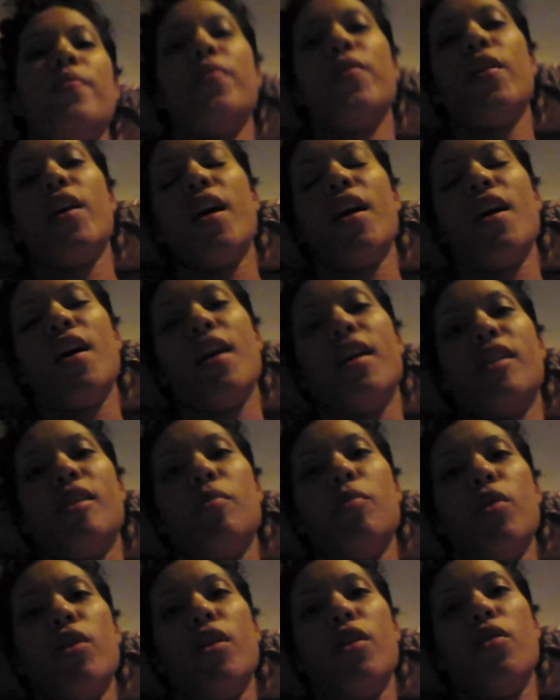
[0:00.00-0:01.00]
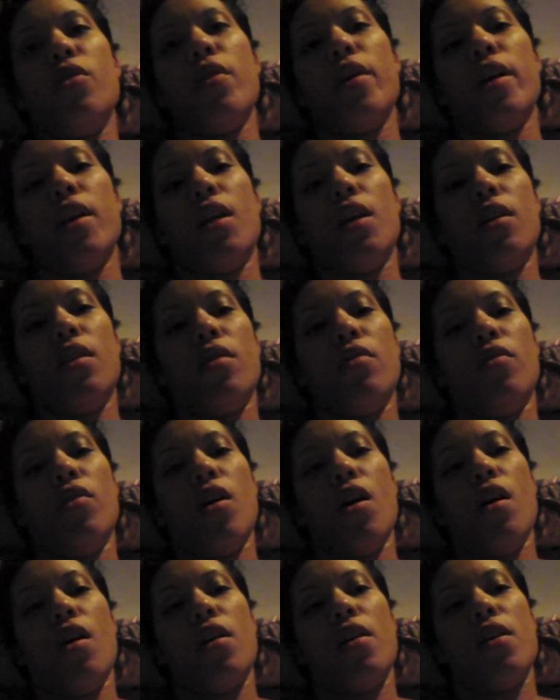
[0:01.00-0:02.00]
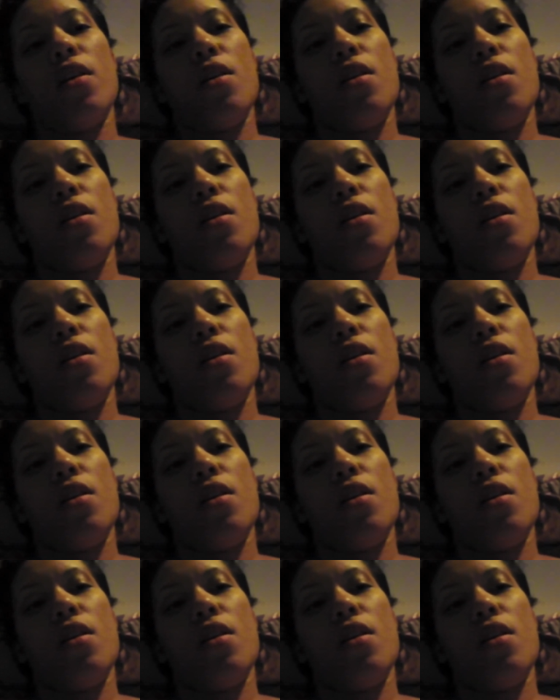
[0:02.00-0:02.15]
Hey guys, I'm gonna go ahead and end the vlog.